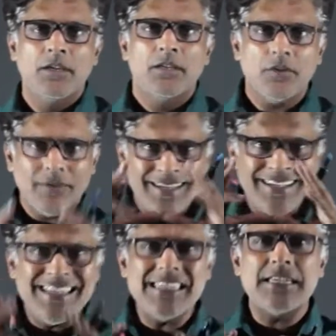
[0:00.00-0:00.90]
Now
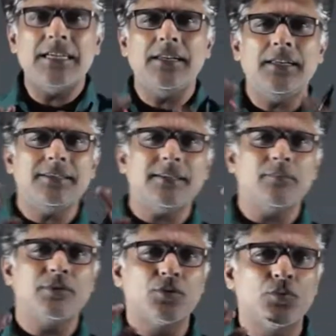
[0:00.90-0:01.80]
initially
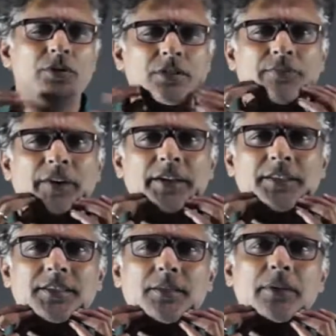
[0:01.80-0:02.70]
some students find
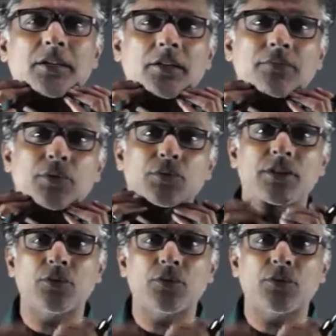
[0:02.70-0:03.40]
this a bit confusing